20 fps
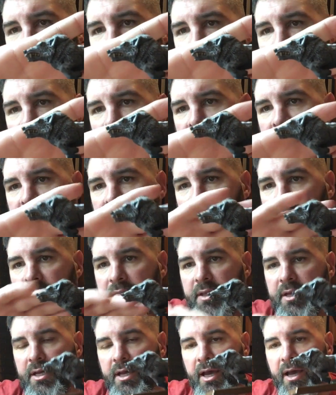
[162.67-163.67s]
in
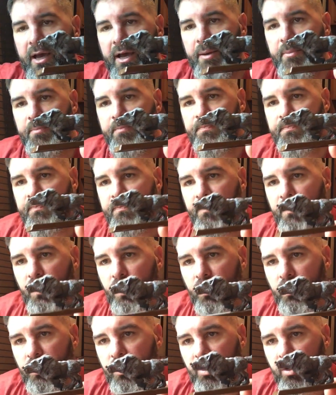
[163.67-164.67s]

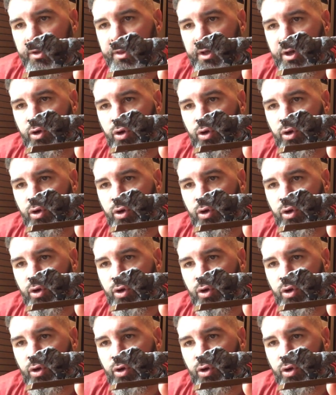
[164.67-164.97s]
the